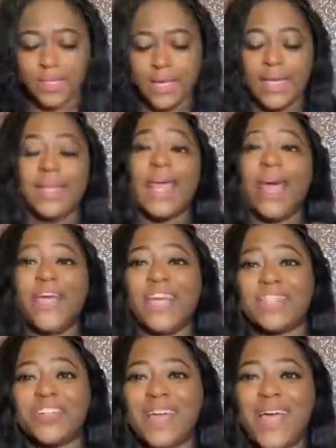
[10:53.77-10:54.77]
Now,
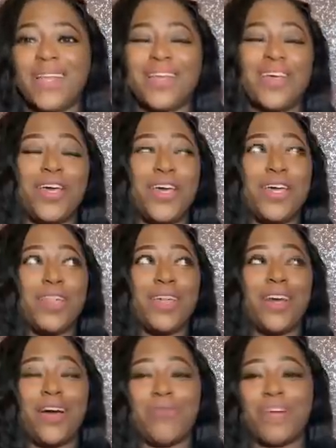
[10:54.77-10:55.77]
Adriana
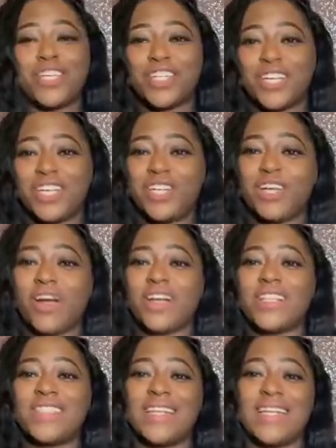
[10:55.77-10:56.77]
and Rashid are
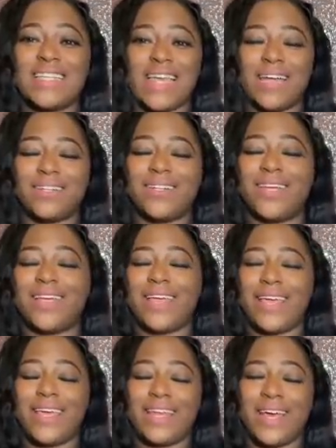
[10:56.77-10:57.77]
sitting down and they
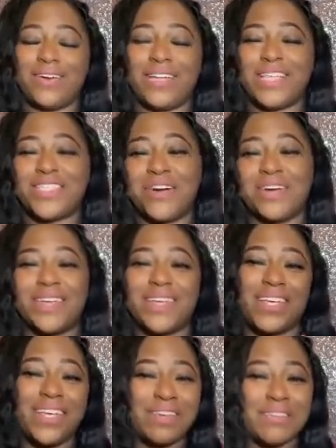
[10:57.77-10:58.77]
hanging out and they talking.
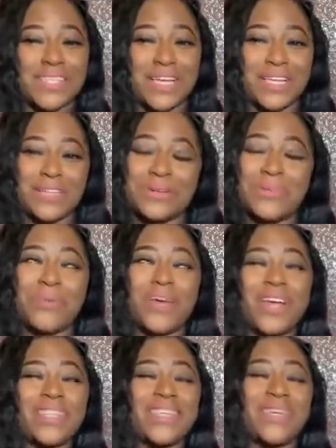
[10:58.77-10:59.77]
He gives her a little
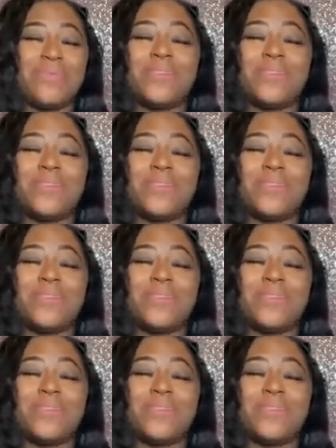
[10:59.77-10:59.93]
present, which